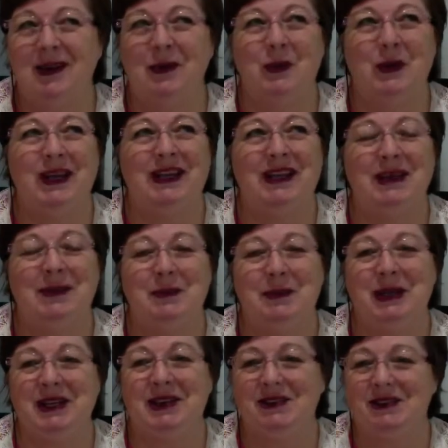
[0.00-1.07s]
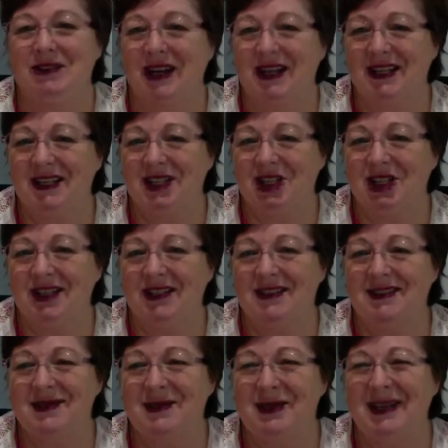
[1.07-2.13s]
We can be your greatest cheer
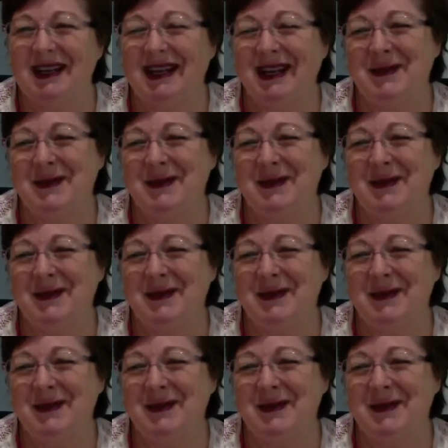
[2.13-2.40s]
squad,